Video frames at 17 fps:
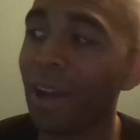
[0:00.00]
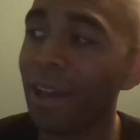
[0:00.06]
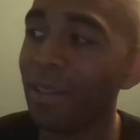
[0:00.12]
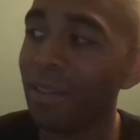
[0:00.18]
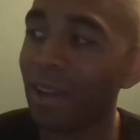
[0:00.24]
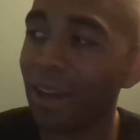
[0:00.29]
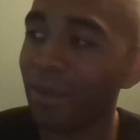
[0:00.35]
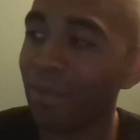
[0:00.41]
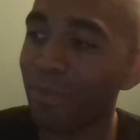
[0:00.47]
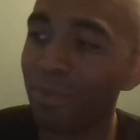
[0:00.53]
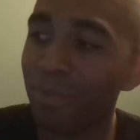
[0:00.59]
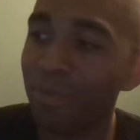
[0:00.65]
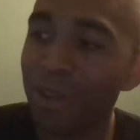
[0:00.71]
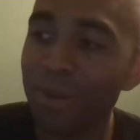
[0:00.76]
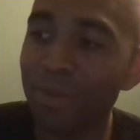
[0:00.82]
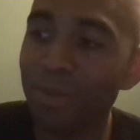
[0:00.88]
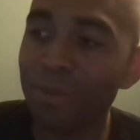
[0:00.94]
thought
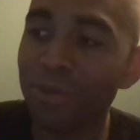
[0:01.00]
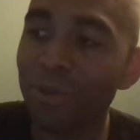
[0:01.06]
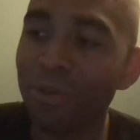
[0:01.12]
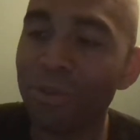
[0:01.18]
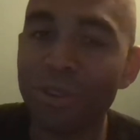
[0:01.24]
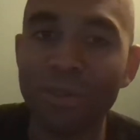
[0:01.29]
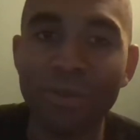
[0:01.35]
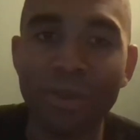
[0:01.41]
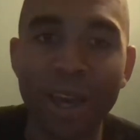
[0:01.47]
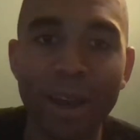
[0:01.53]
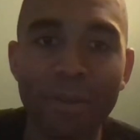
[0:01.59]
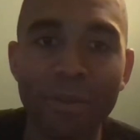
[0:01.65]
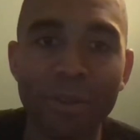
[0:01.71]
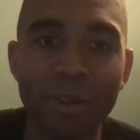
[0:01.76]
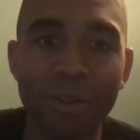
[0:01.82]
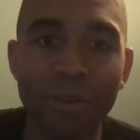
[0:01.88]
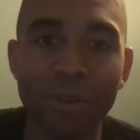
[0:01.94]
people would only do that
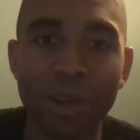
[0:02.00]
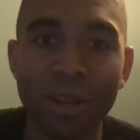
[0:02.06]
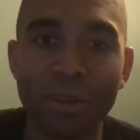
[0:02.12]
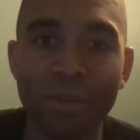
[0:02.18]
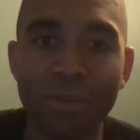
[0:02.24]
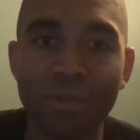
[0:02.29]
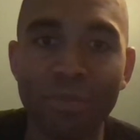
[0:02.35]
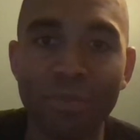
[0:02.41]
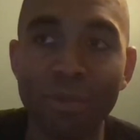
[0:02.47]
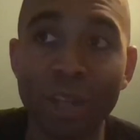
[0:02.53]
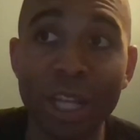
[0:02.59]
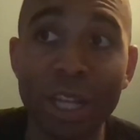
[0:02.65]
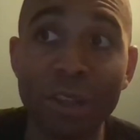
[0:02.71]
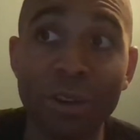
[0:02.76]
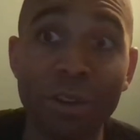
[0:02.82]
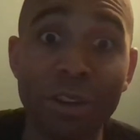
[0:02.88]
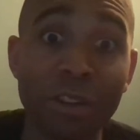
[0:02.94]
when they're like
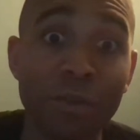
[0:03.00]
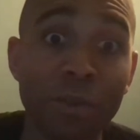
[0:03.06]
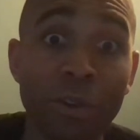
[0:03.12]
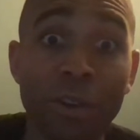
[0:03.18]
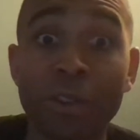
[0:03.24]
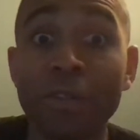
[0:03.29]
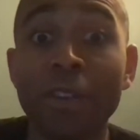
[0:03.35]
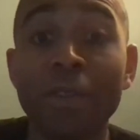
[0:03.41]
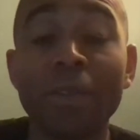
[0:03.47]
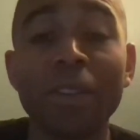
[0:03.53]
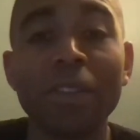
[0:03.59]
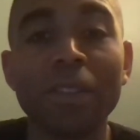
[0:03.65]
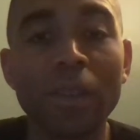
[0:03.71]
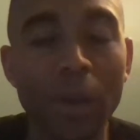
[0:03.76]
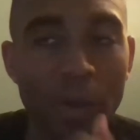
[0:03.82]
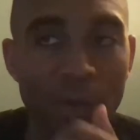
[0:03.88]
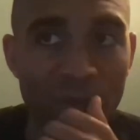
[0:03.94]
late 30s, 40s,
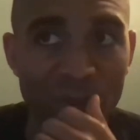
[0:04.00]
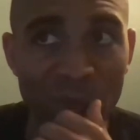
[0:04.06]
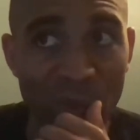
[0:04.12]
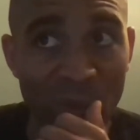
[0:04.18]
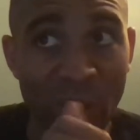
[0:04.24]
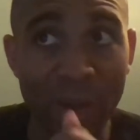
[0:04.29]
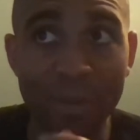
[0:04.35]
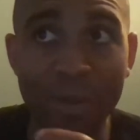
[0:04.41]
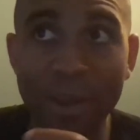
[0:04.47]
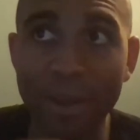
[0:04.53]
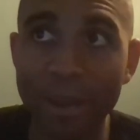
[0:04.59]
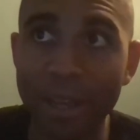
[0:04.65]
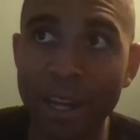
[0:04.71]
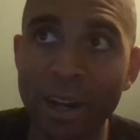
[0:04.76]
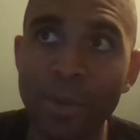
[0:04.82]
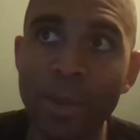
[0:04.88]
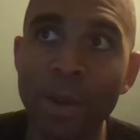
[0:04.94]
50s, not me.
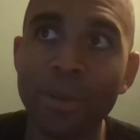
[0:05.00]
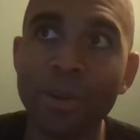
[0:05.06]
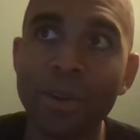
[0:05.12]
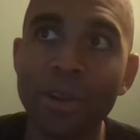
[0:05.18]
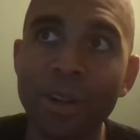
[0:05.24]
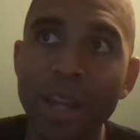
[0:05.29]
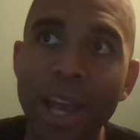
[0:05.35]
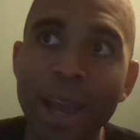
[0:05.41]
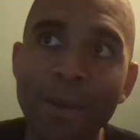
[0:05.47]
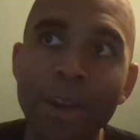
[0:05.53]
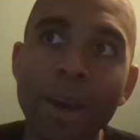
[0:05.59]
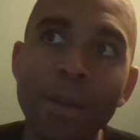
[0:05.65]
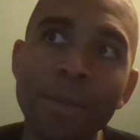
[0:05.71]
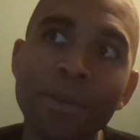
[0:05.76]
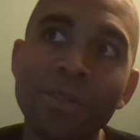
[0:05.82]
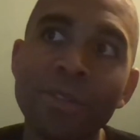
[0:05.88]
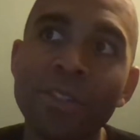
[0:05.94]
And I remember
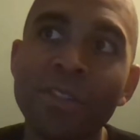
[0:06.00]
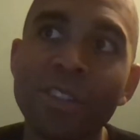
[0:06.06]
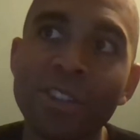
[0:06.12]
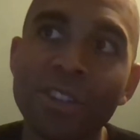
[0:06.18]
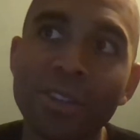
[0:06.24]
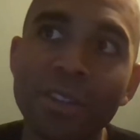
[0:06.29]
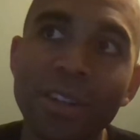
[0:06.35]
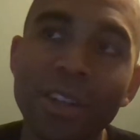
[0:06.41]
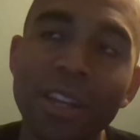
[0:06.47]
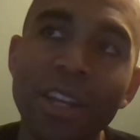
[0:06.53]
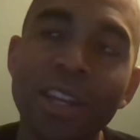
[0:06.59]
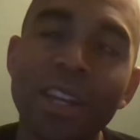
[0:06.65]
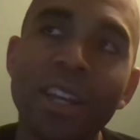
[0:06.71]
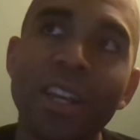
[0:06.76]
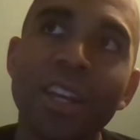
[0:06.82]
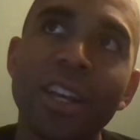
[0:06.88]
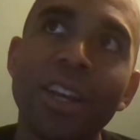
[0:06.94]
coming to a decision.
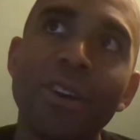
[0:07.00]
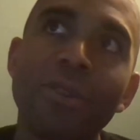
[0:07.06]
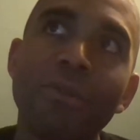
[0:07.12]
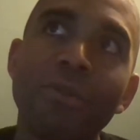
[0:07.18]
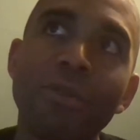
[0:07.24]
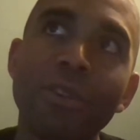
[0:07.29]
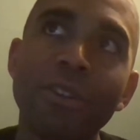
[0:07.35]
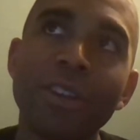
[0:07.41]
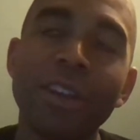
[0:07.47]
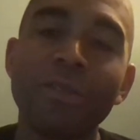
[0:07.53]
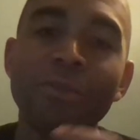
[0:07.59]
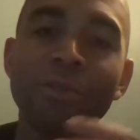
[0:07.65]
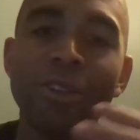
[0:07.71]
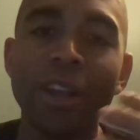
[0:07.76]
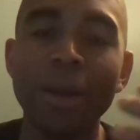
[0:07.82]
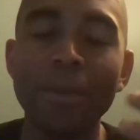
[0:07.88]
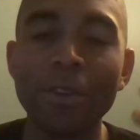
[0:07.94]
When
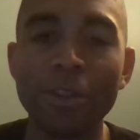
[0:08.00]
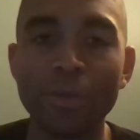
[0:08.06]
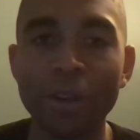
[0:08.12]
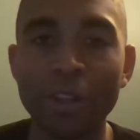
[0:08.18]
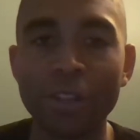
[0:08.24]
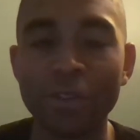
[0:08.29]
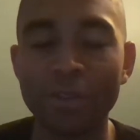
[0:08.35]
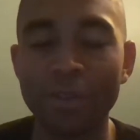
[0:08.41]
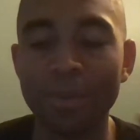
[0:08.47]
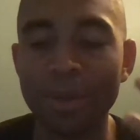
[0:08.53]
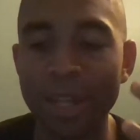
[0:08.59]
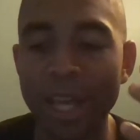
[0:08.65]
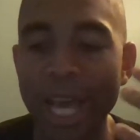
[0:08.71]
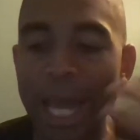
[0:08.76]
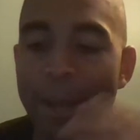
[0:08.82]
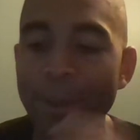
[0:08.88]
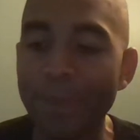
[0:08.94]
you're not much pressure from
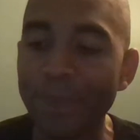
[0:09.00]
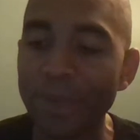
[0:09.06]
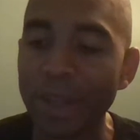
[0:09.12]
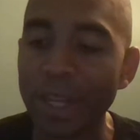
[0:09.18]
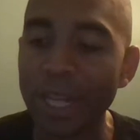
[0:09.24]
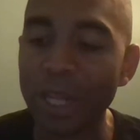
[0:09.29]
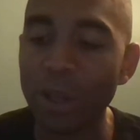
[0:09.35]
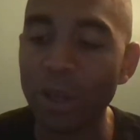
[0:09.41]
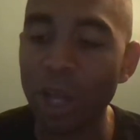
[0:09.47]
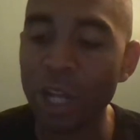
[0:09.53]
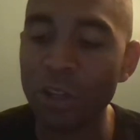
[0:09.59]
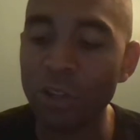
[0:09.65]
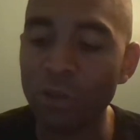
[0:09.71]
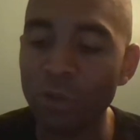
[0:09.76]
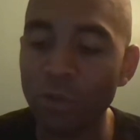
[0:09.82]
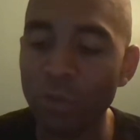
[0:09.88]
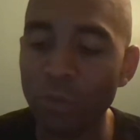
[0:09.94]
debt and
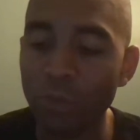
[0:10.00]
you